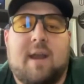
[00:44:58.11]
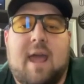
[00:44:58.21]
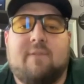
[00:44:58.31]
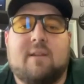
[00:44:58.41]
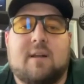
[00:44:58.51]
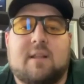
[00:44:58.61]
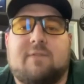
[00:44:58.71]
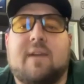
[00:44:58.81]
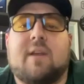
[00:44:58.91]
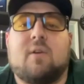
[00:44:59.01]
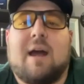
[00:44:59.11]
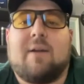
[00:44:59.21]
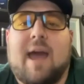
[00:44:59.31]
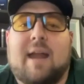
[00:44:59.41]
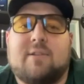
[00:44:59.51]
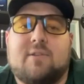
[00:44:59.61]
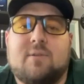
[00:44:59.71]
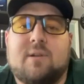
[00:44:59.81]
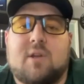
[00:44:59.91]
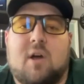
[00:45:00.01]
And having like the figure it out
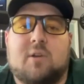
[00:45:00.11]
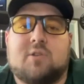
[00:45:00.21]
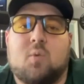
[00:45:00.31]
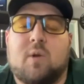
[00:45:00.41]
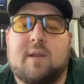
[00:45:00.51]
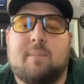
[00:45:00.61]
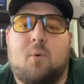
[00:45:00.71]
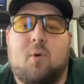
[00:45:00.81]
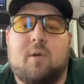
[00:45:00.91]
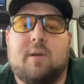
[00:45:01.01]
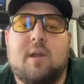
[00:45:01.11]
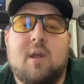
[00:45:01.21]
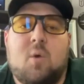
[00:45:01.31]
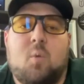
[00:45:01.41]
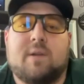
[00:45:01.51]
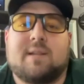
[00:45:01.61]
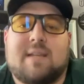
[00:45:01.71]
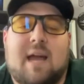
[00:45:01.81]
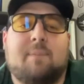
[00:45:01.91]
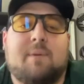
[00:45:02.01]
attitude is also really important when the
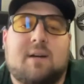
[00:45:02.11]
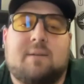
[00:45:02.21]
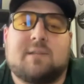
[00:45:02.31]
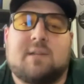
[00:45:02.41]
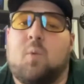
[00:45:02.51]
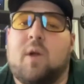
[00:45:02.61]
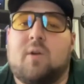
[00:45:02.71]
time comes, and it will